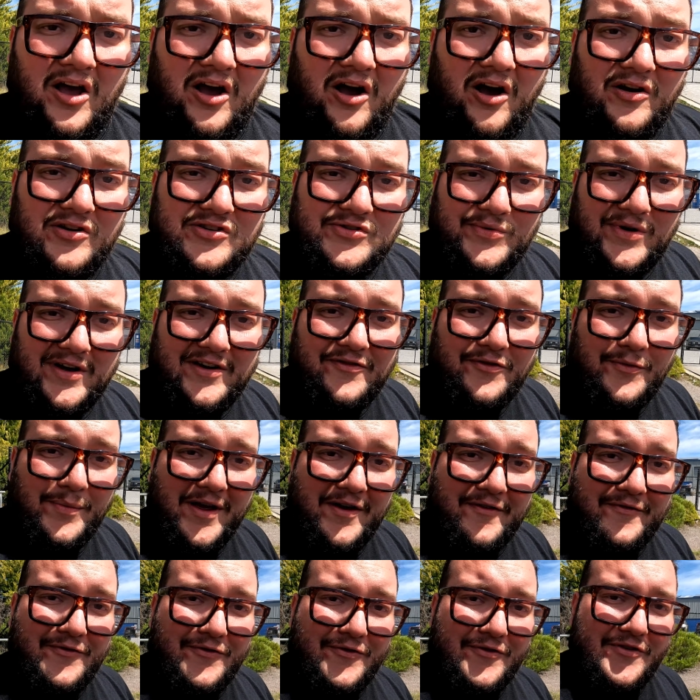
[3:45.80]
I was away for
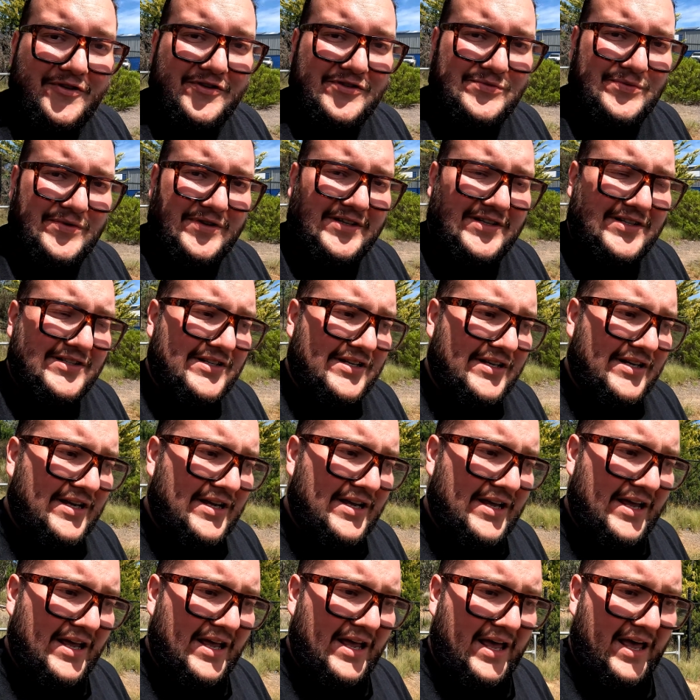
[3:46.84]
about 4 of those weeks,
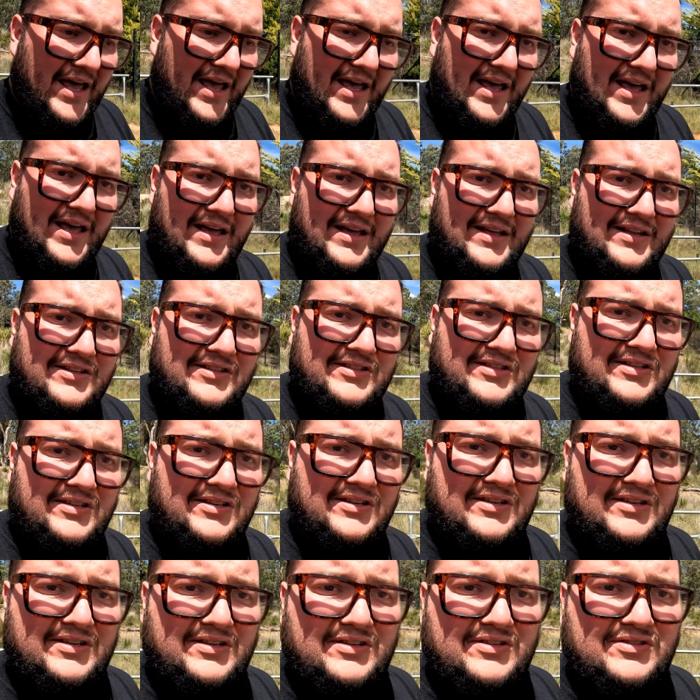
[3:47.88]
and
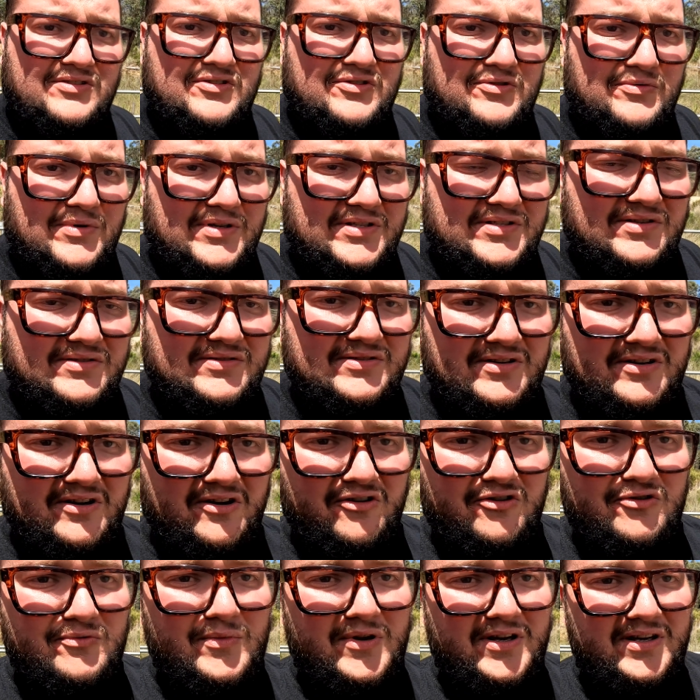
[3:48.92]
2 weeks I was at
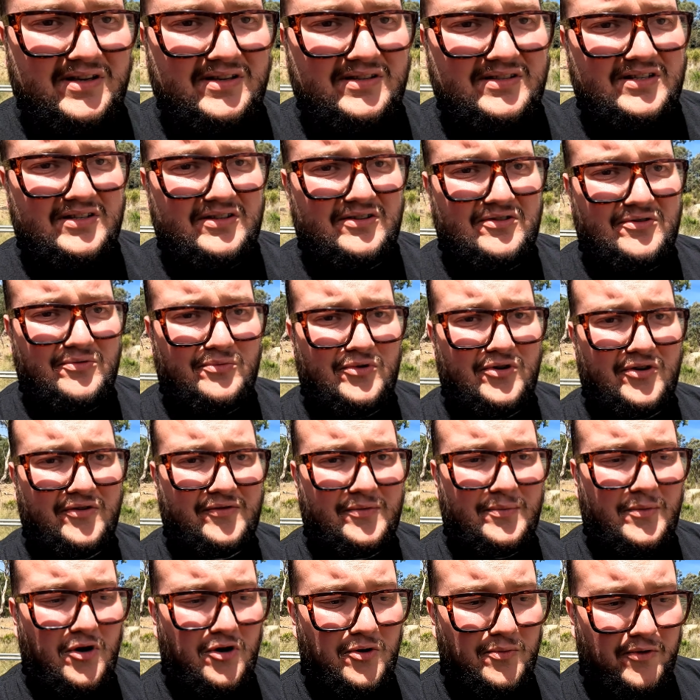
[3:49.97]
home. I continued to work
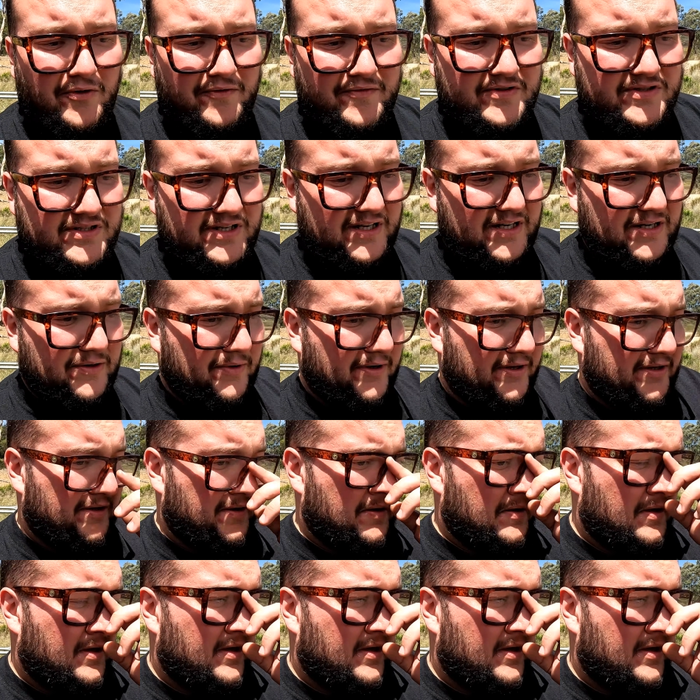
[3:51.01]
from home office anyway.